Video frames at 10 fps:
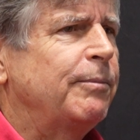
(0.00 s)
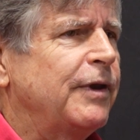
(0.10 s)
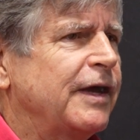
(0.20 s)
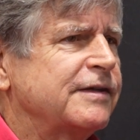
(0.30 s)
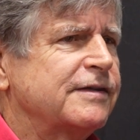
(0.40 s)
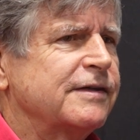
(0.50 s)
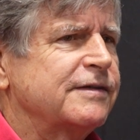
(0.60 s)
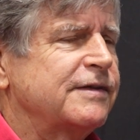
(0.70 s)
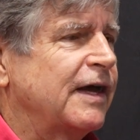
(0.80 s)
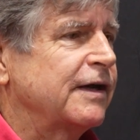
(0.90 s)

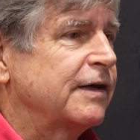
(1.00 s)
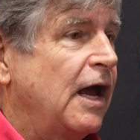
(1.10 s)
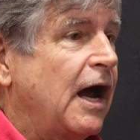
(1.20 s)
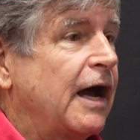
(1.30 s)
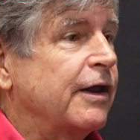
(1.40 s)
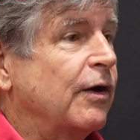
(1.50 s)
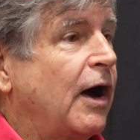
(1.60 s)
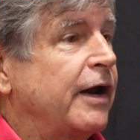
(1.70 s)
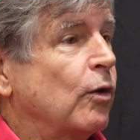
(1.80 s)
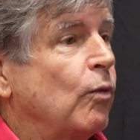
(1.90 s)
places that
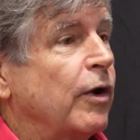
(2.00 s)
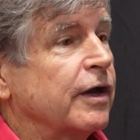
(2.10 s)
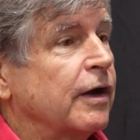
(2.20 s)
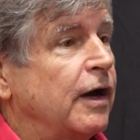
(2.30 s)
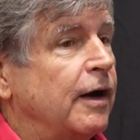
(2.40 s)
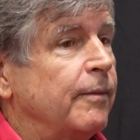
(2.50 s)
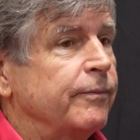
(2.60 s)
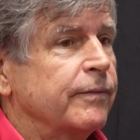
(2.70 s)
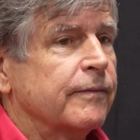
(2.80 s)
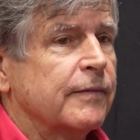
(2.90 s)
I don't
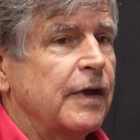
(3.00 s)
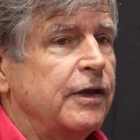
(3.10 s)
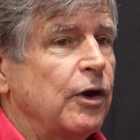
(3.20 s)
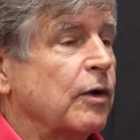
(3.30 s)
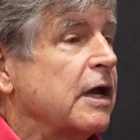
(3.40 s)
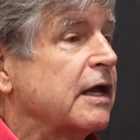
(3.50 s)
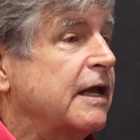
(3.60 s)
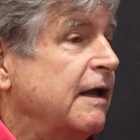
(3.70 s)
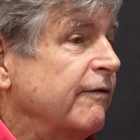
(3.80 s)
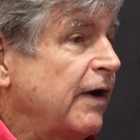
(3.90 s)
want to
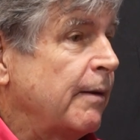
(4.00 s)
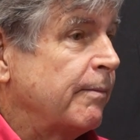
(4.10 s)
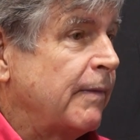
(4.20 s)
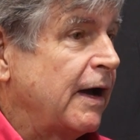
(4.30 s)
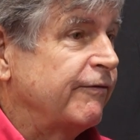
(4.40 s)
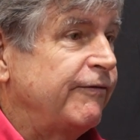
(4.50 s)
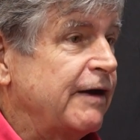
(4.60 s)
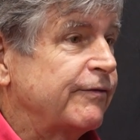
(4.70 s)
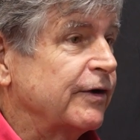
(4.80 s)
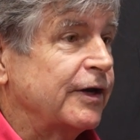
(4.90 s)
give up my
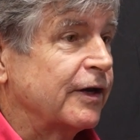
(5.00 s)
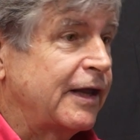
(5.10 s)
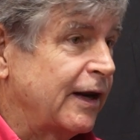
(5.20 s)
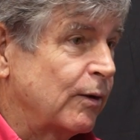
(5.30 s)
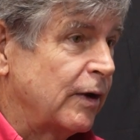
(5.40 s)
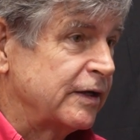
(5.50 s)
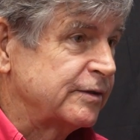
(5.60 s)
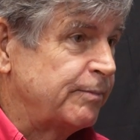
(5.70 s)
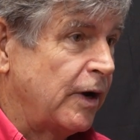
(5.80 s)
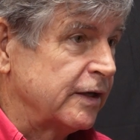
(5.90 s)
favorite little getaway
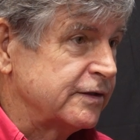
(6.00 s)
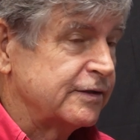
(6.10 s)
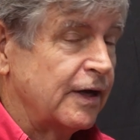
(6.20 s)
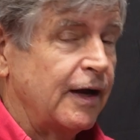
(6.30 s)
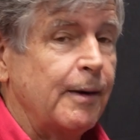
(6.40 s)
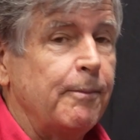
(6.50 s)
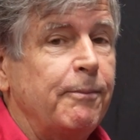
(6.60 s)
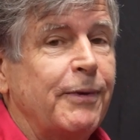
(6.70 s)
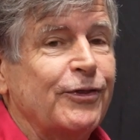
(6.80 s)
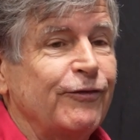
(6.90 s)
spots.
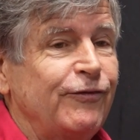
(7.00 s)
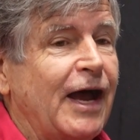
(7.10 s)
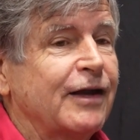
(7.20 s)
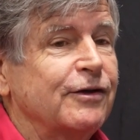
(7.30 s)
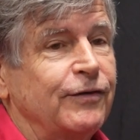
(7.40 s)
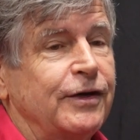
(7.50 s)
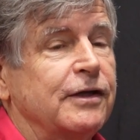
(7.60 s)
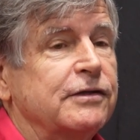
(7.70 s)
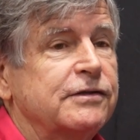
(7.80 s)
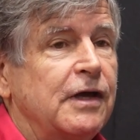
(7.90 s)
But the fact of it
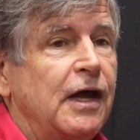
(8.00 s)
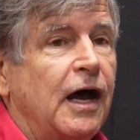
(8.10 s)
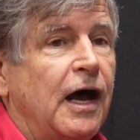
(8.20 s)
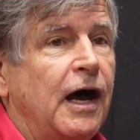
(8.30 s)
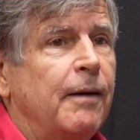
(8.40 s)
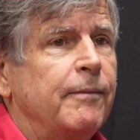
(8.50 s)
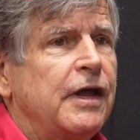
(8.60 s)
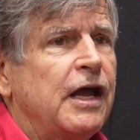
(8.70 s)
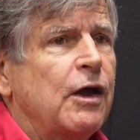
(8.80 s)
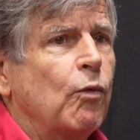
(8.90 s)
is,
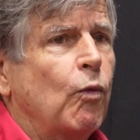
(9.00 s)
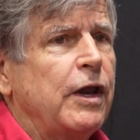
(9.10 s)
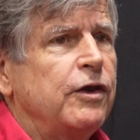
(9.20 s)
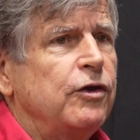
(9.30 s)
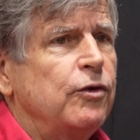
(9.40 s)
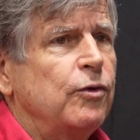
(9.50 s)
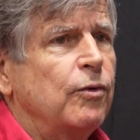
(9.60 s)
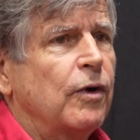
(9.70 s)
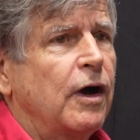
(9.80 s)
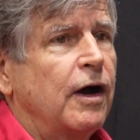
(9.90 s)
when you